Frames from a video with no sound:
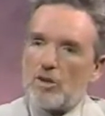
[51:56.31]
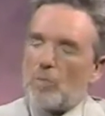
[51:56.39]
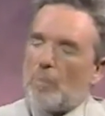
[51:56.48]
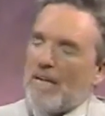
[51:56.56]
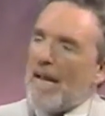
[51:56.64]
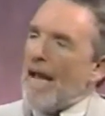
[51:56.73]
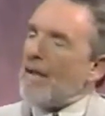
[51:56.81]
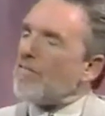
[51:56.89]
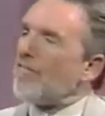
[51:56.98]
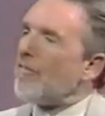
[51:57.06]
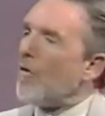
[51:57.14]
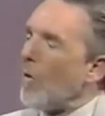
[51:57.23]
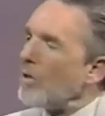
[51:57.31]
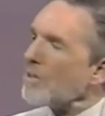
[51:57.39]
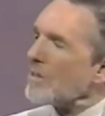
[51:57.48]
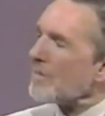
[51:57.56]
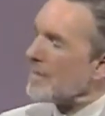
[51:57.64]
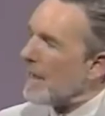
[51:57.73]
to be a
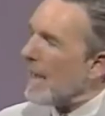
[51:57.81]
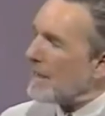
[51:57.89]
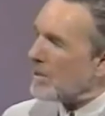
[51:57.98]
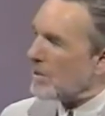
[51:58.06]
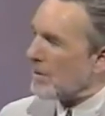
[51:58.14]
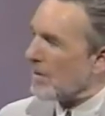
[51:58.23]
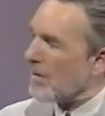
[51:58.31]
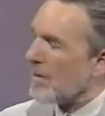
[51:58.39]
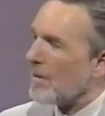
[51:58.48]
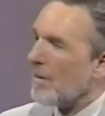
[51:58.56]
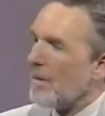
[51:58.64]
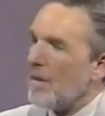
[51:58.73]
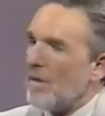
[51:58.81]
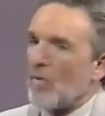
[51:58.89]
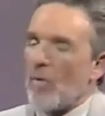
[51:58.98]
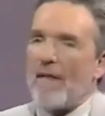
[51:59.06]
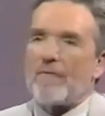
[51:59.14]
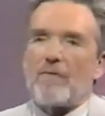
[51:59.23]
force of nature
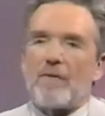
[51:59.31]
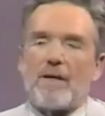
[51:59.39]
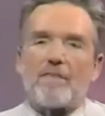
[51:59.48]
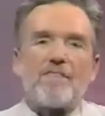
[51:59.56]
rather than a